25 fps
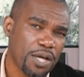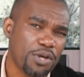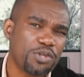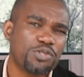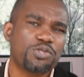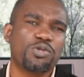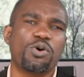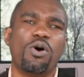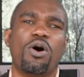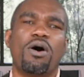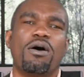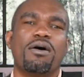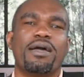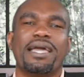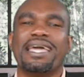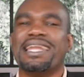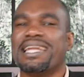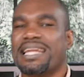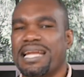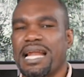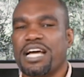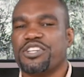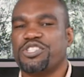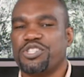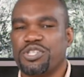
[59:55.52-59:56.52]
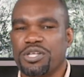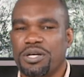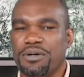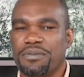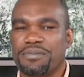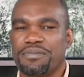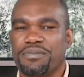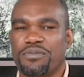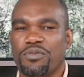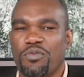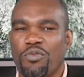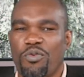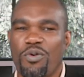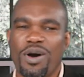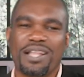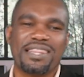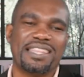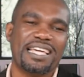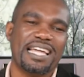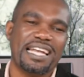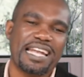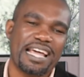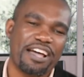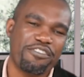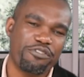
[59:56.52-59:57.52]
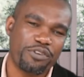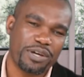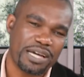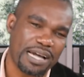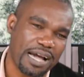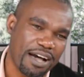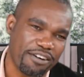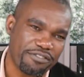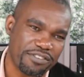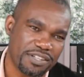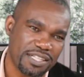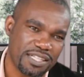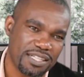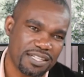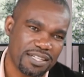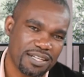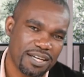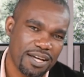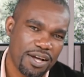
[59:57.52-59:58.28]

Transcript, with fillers: So, in a nutshell, what then have we covered?